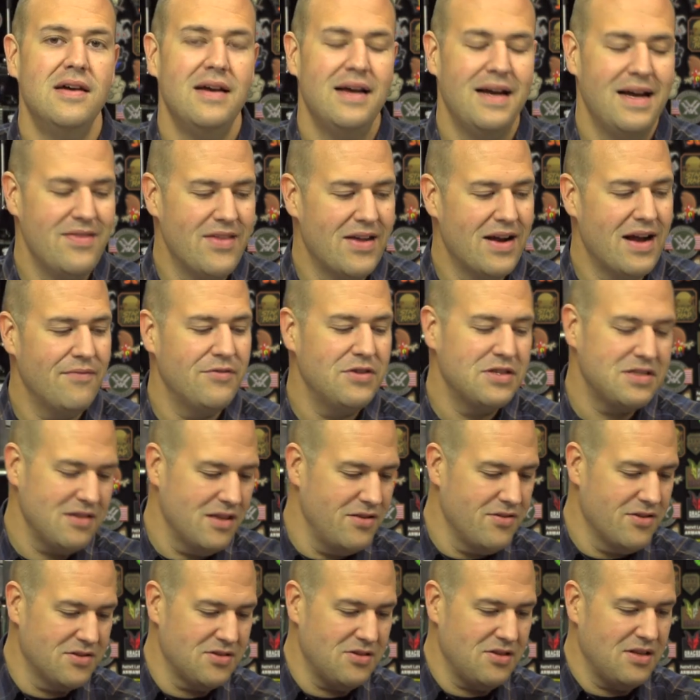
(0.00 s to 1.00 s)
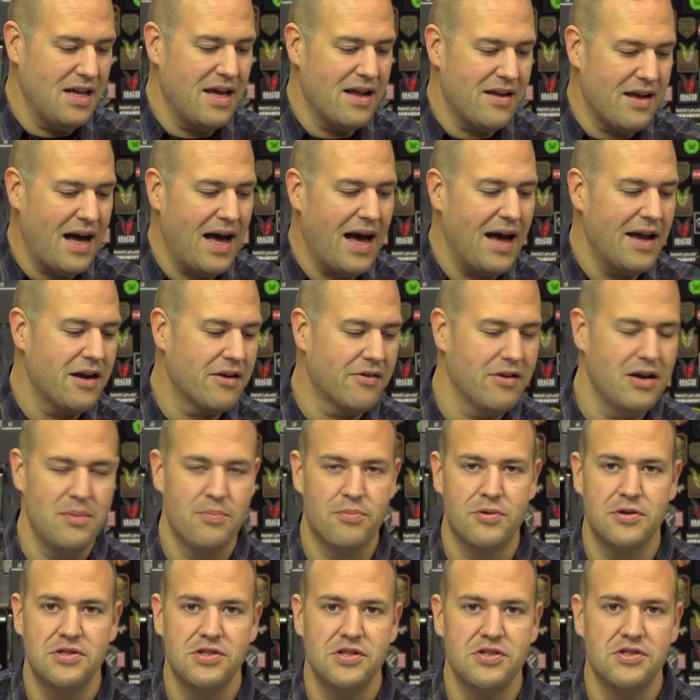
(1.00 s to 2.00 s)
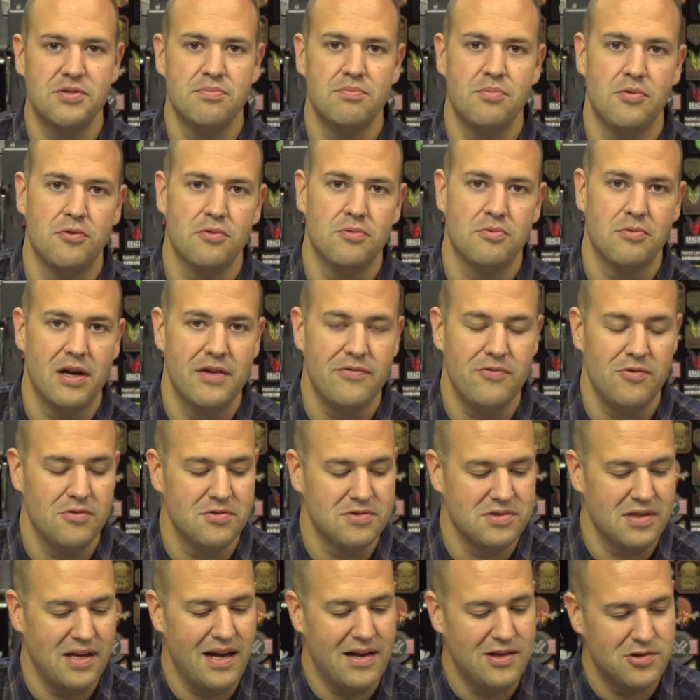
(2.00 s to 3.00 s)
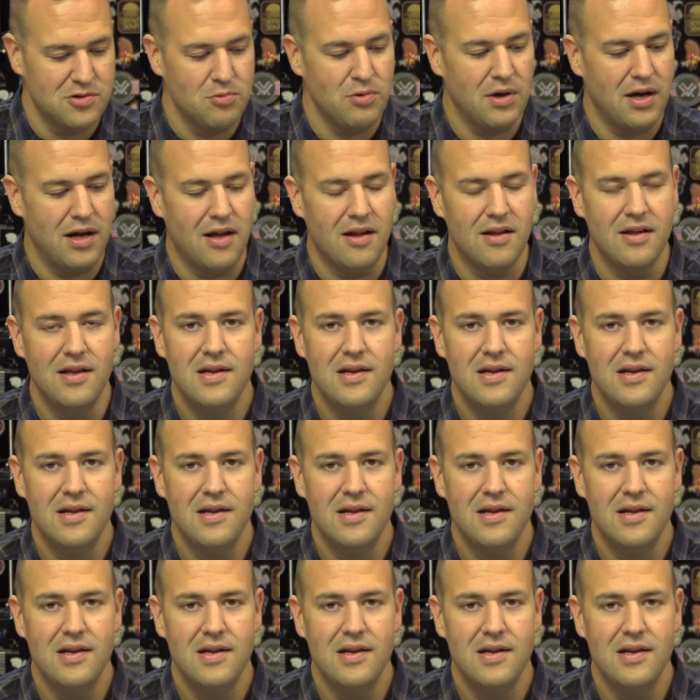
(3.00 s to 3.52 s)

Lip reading: And then obviously there's a lot of higher end precision bolt rifles as well,